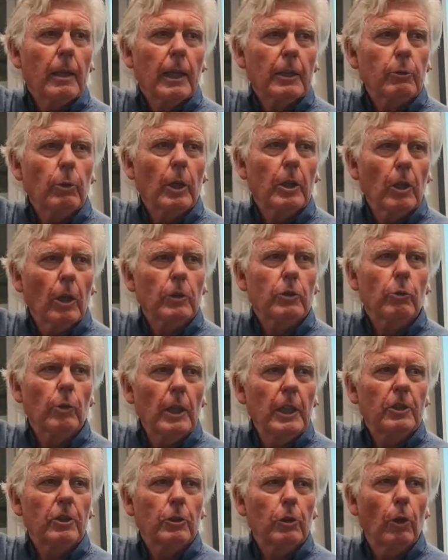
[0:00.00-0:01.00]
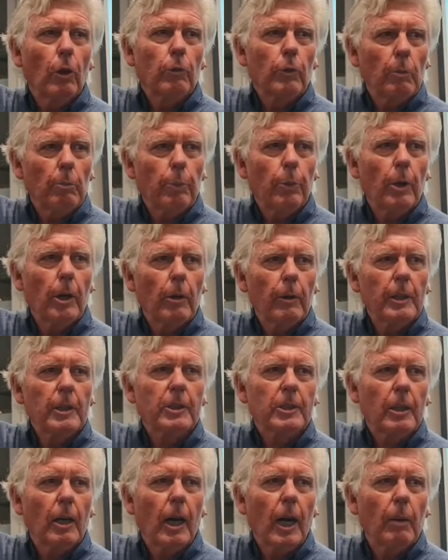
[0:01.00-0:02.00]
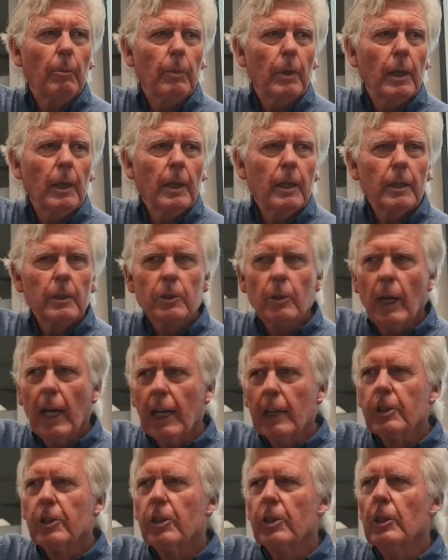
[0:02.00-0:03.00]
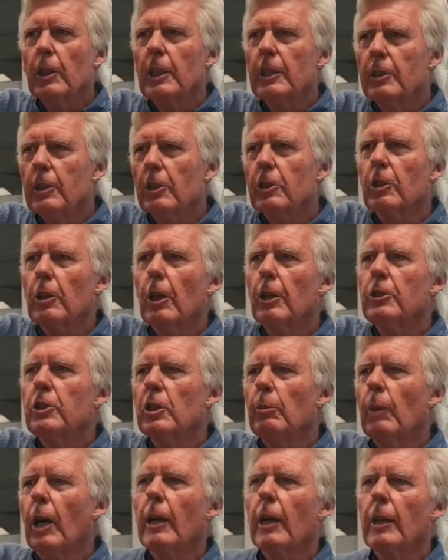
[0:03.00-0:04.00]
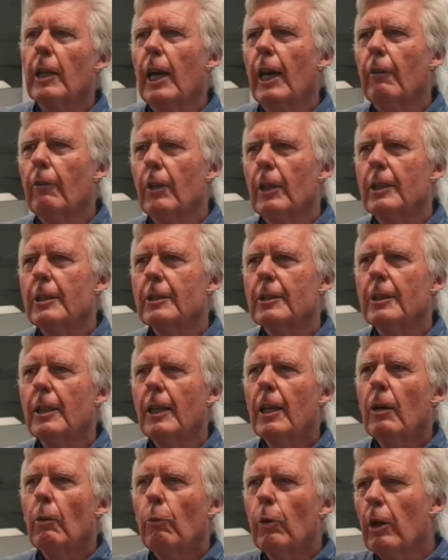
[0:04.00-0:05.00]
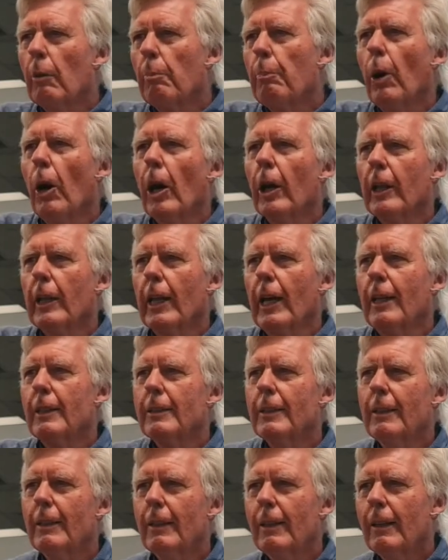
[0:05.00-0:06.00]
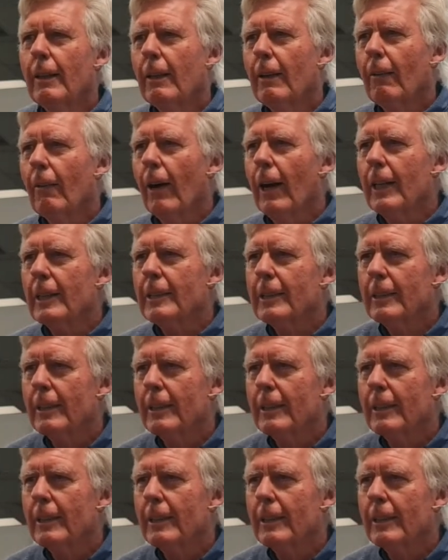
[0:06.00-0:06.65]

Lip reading: That's why God's released courtroom prayer at this time. To actually dislodge him out of the heavenlies. Mm-hmm. We are part of that, right?